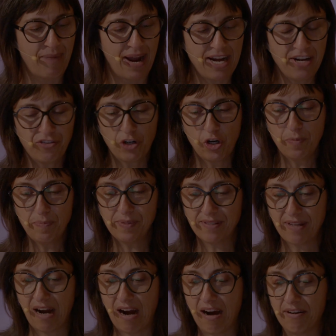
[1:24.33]

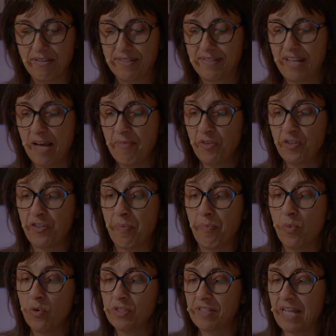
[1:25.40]
Microbes are some of the
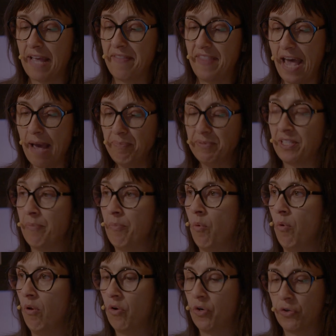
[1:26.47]
most
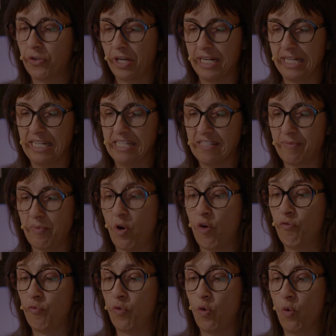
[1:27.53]
adaptable organisms
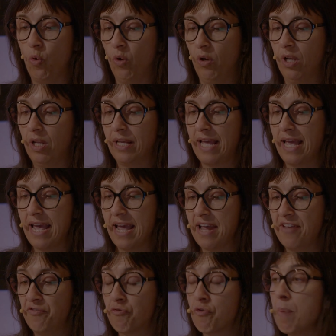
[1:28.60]
of all
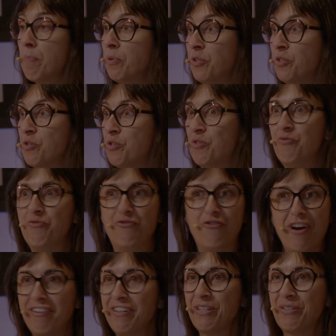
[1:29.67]
and reproduce
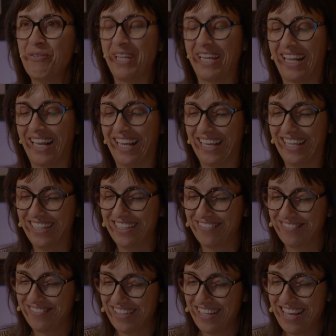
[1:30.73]
very quickly.
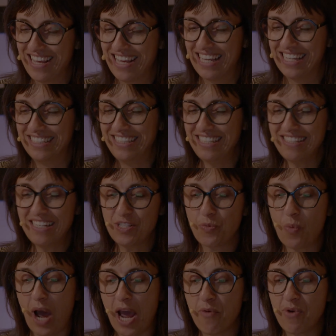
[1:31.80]
This
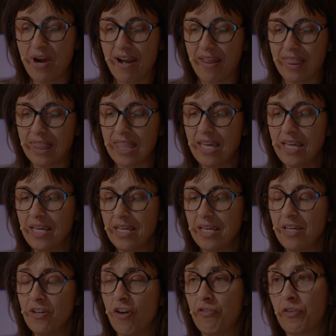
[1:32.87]
is why we are
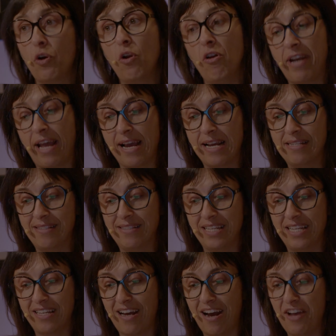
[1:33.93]
thinking of
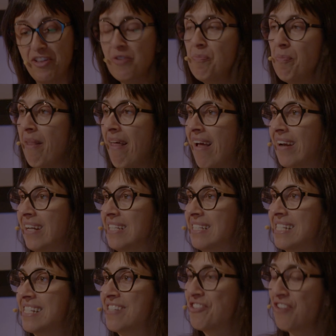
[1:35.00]
colonizing other
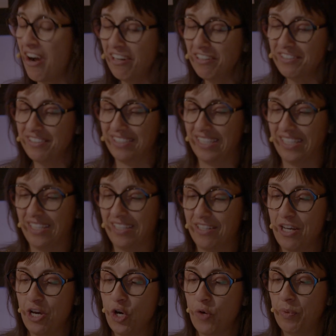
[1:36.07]
planets, starting
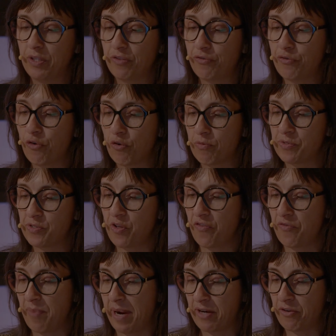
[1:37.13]
with forms
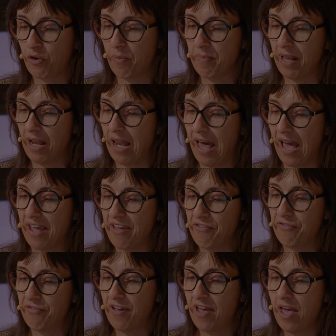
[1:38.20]
of microbial
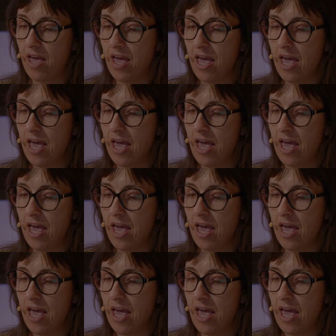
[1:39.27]
life,